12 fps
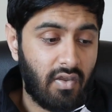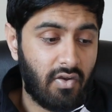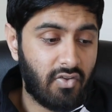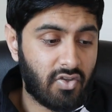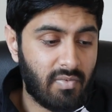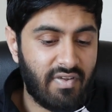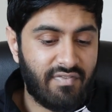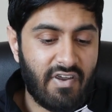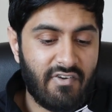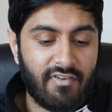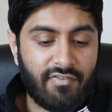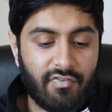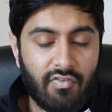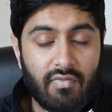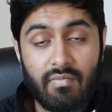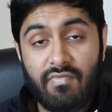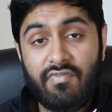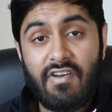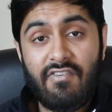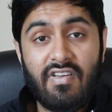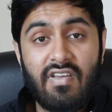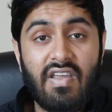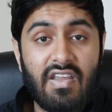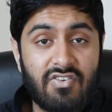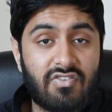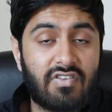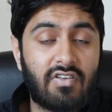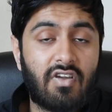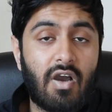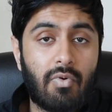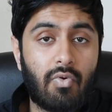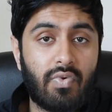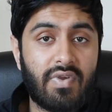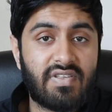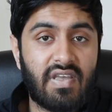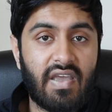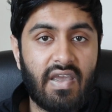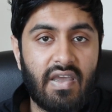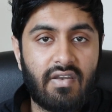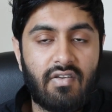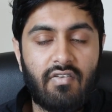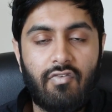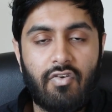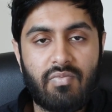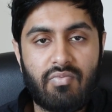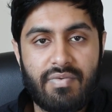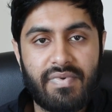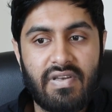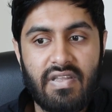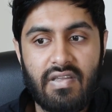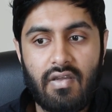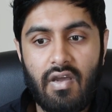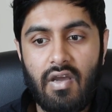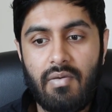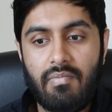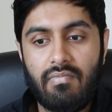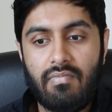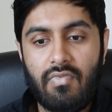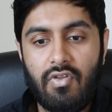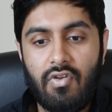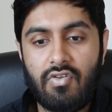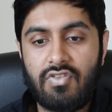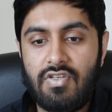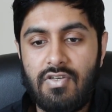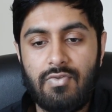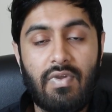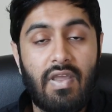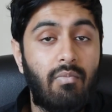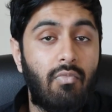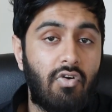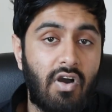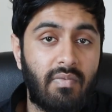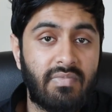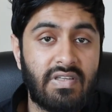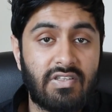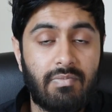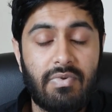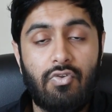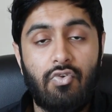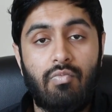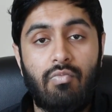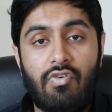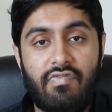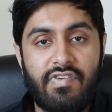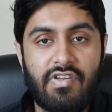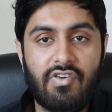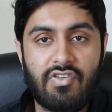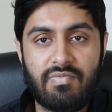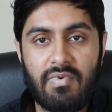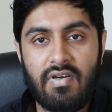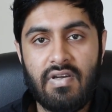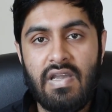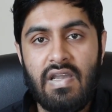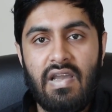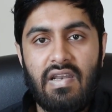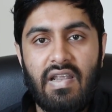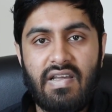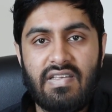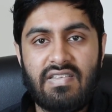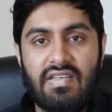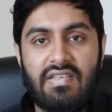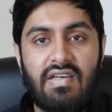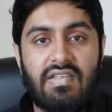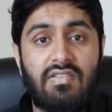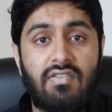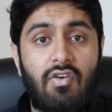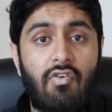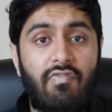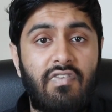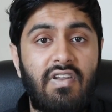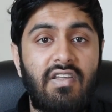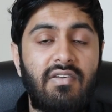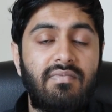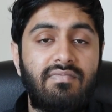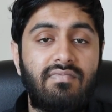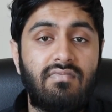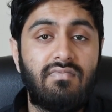you know, it's going to be a very, very interesting couple of weeks ahead for the Premier League. You know, as soon as we get more updates, I'll be doing more videos. But like I said, guys, hopefully